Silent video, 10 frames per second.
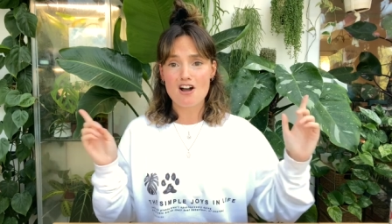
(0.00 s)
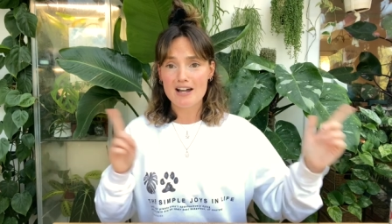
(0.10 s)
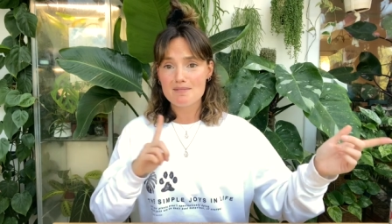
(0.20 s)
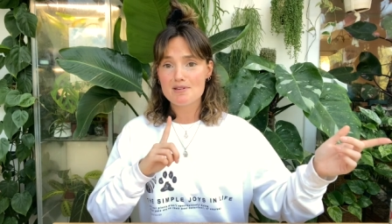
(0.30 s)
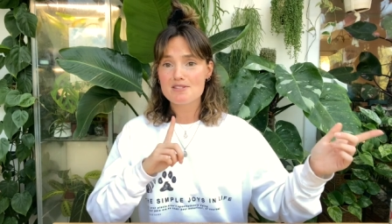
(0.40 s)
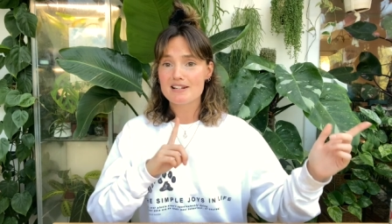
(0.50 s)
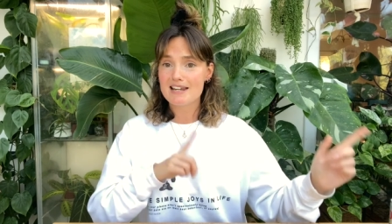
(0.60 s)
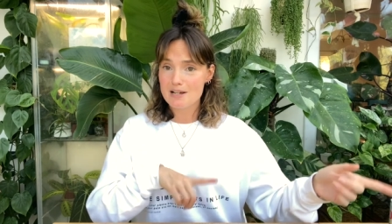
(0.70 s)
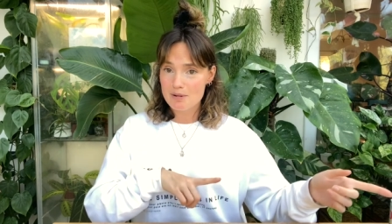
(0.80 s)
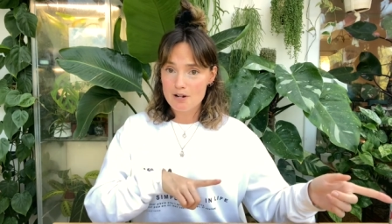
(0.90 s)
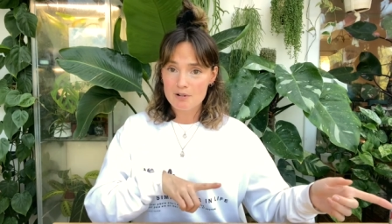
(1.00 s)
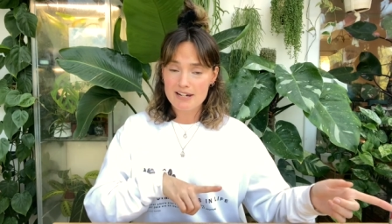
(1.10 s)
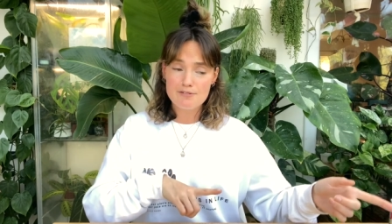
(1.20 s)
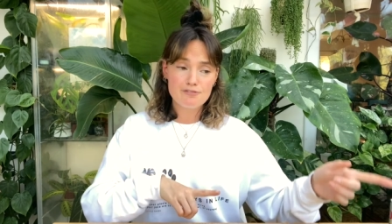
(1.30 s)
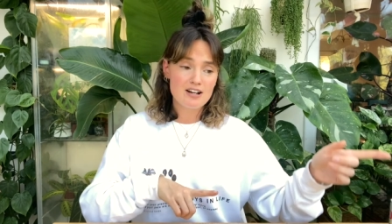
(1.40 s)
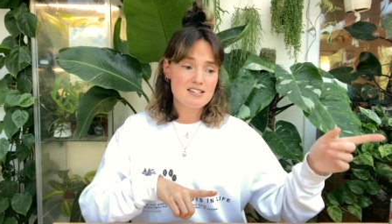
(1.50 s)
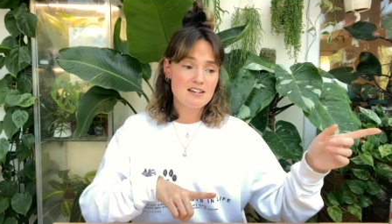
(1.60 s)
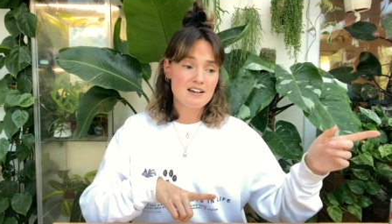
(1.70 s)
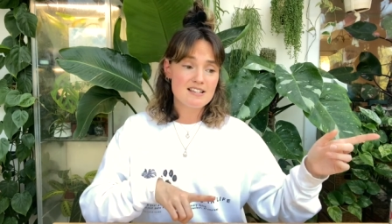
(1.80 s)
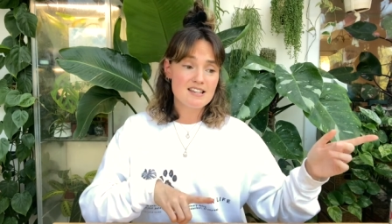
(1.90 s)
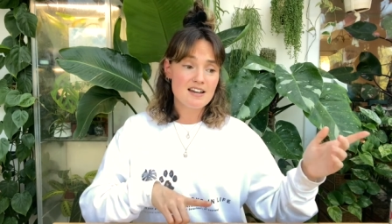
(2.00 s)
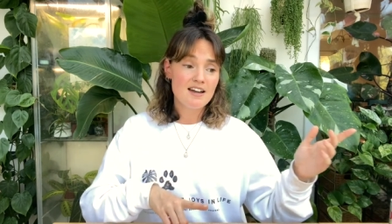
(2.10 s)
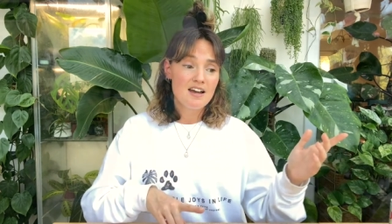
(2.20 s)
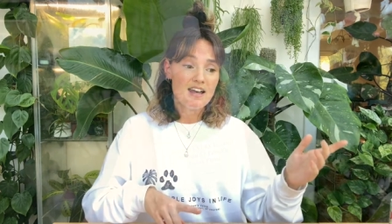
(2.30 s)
I am using Liquid Gold Leaf fertiliser.